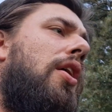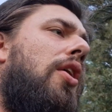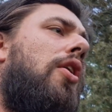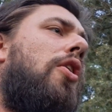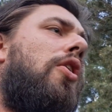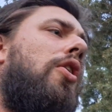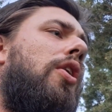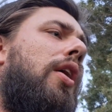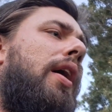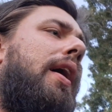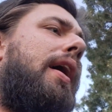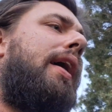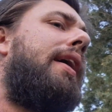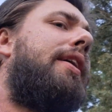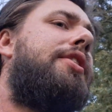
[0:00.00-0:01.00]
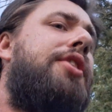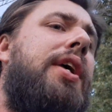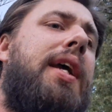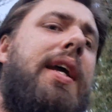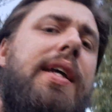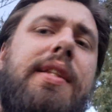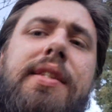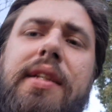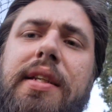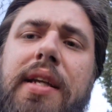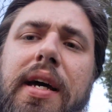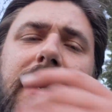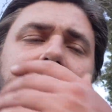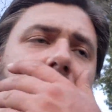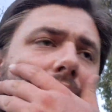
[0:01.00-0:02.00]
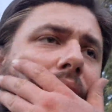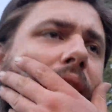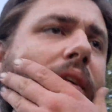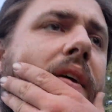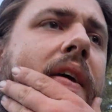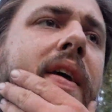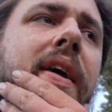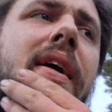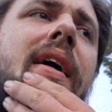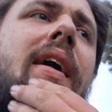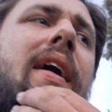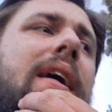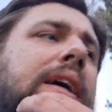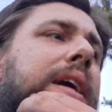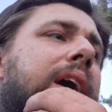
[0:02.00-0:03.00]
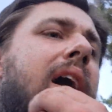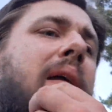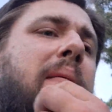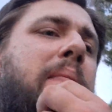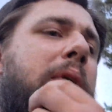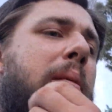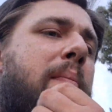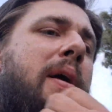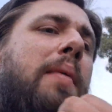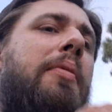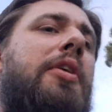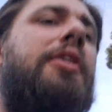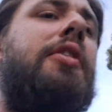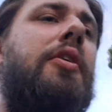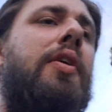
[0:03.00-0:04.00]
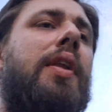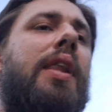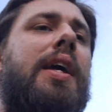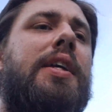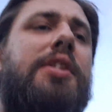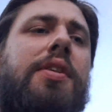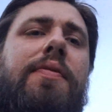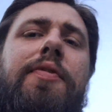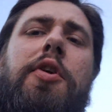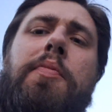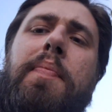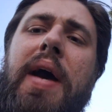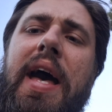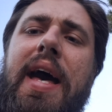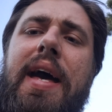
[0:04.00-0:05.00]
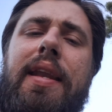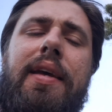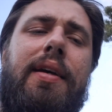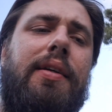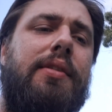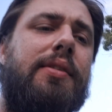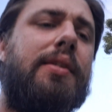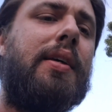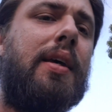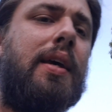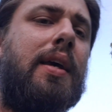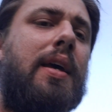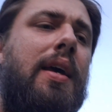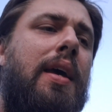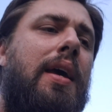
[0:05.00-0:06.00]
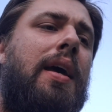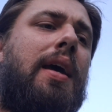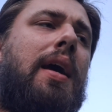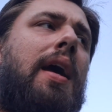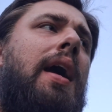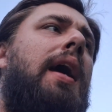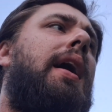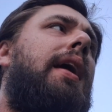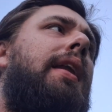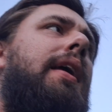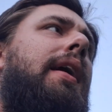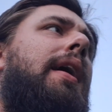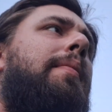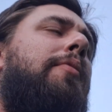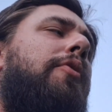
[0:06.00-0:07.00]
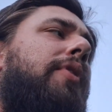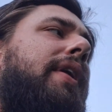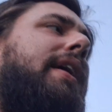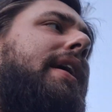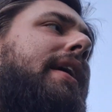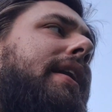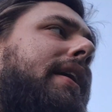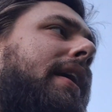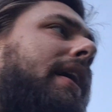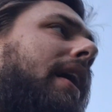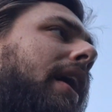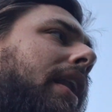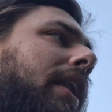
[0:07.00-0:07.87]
our chickens and ducks. Got to be able to do at least a few paddocks, and I'm gonna need a